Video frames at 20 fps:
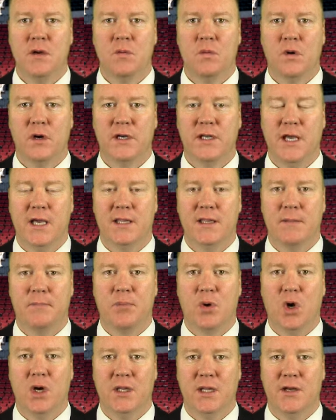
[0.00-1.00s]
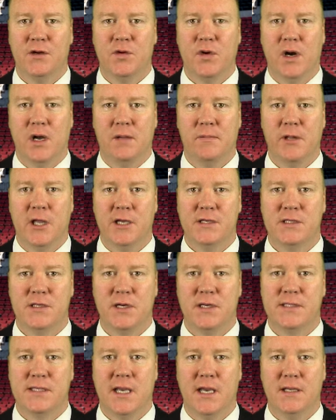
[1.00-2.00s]
We're taking the Portland Trail
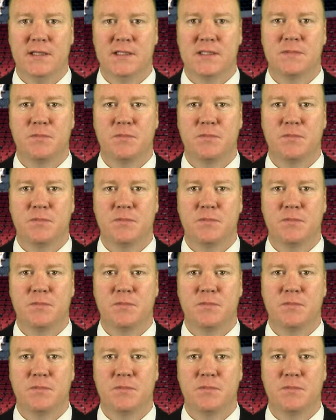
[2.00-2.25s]
Blazers against